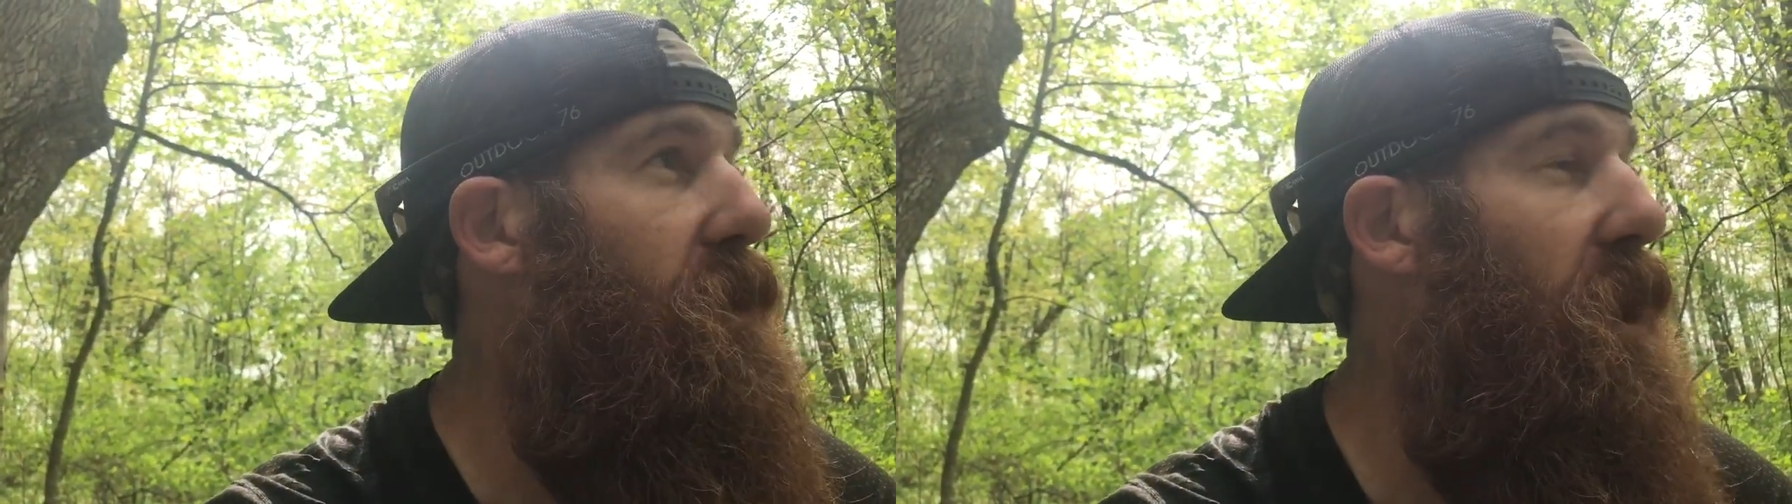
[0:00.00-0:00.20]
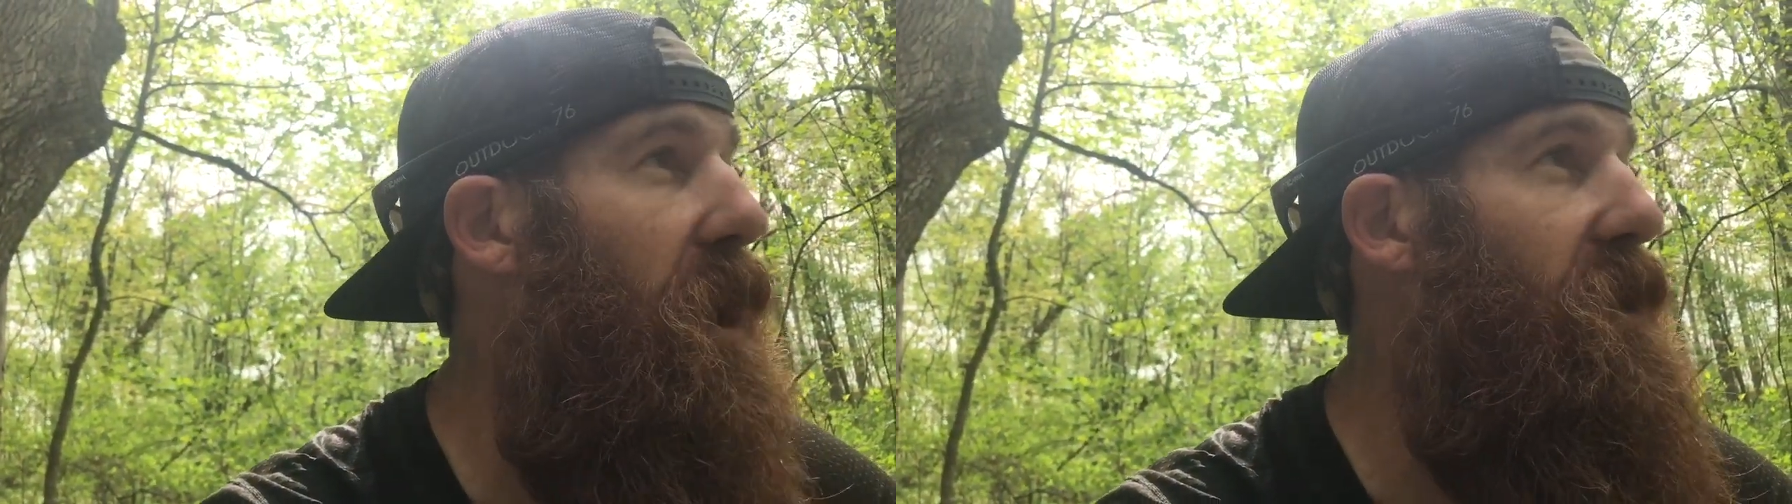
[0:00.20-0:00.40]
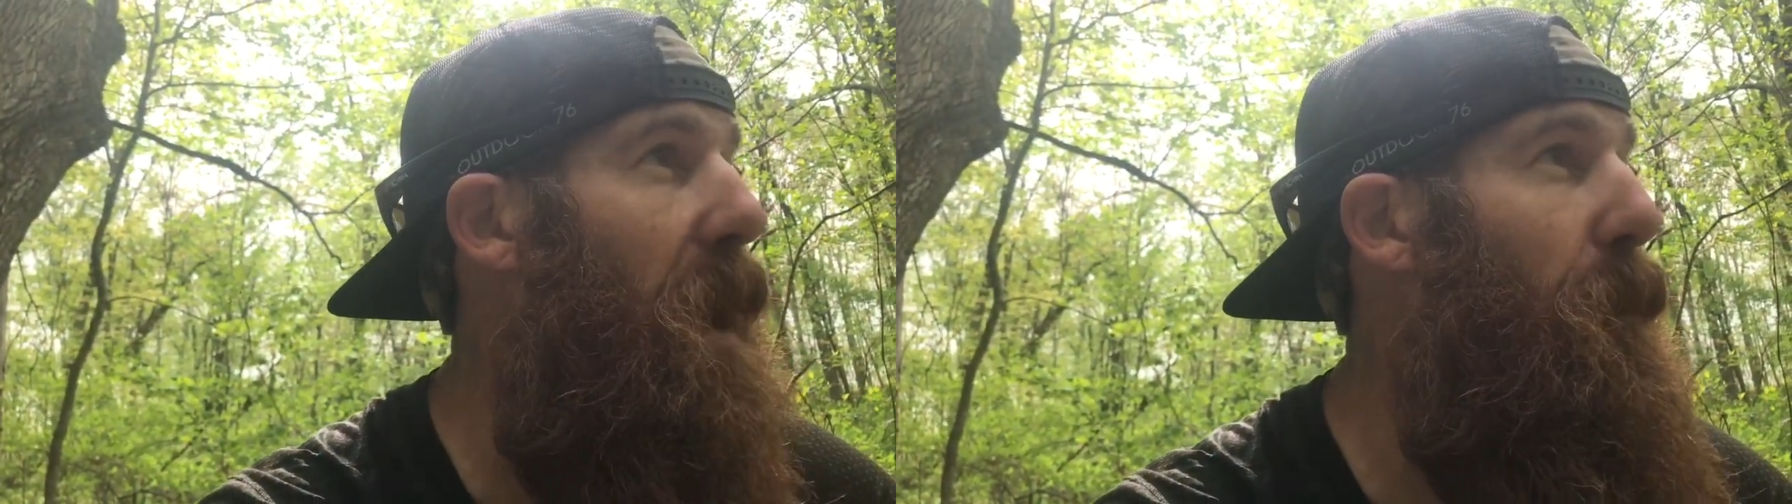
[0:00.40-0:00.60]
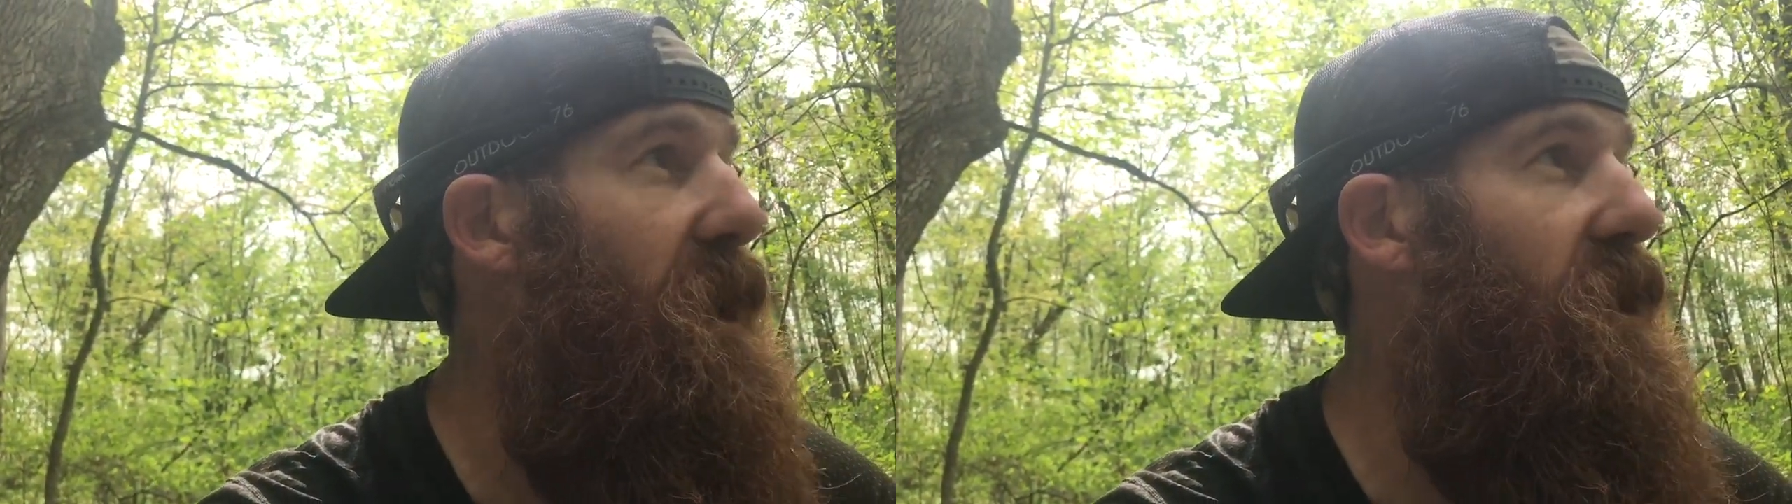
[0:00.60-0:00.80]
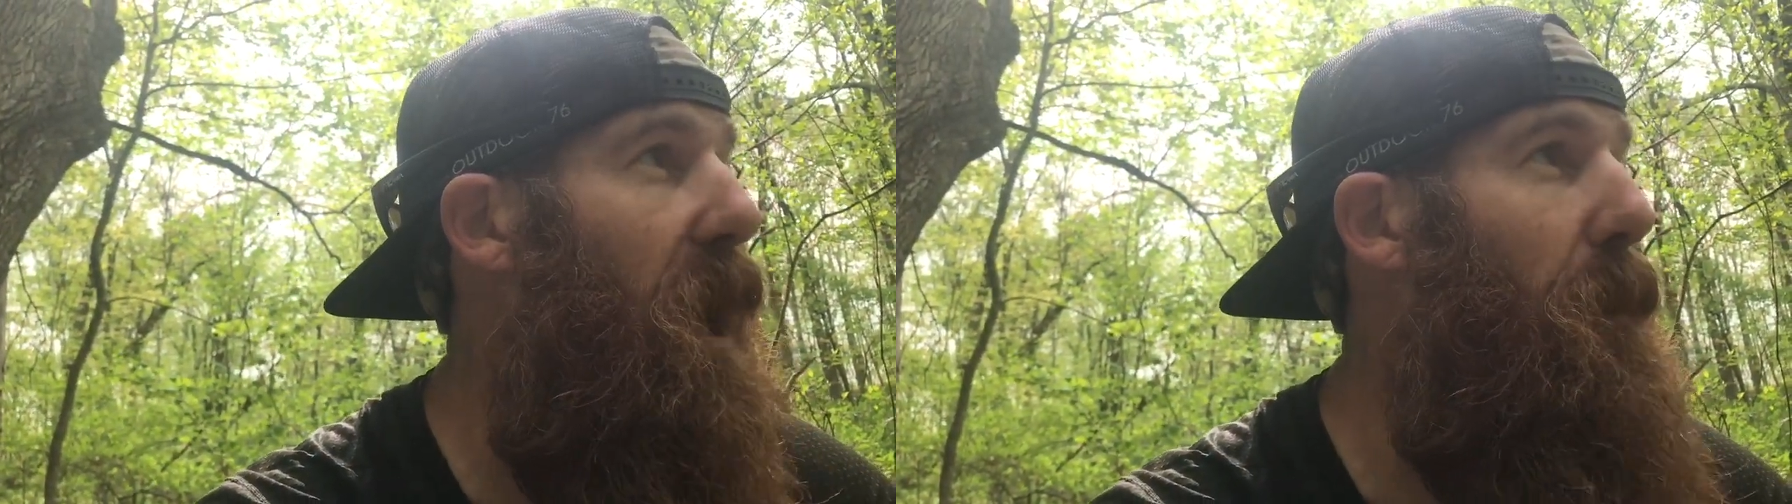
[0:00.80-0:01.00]
charge that
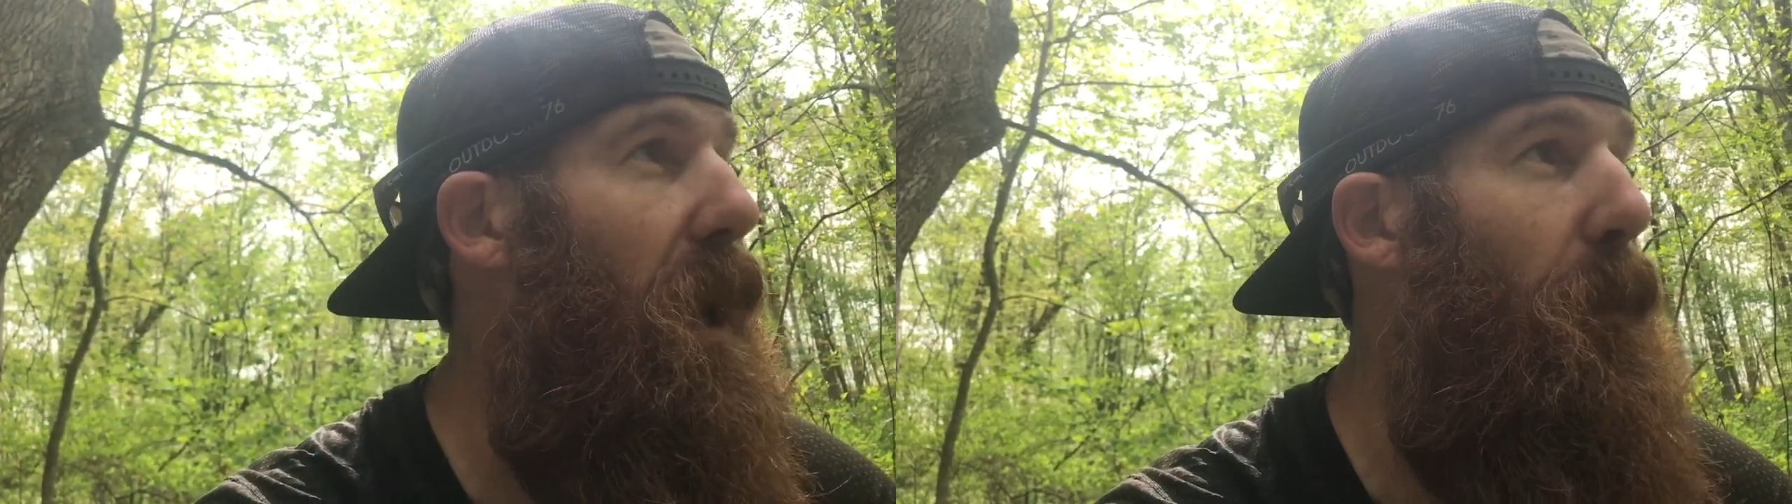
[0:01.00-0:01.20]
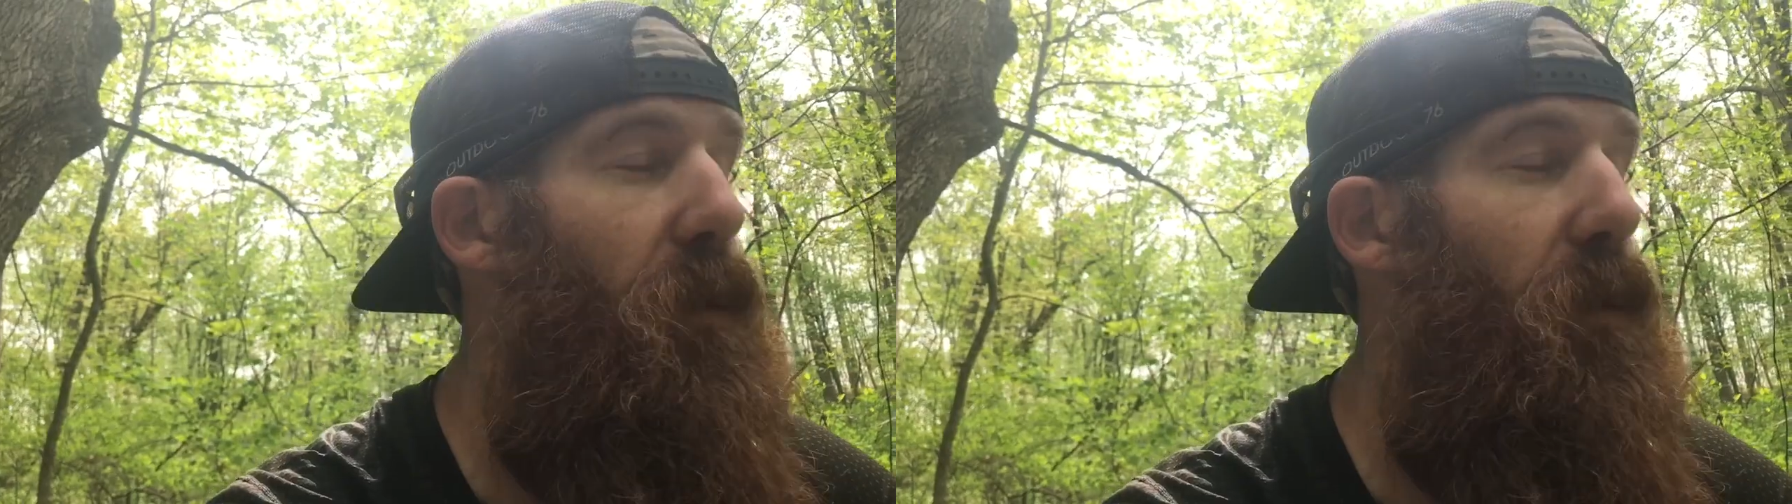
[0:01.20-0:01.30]
bitch up, and I'll be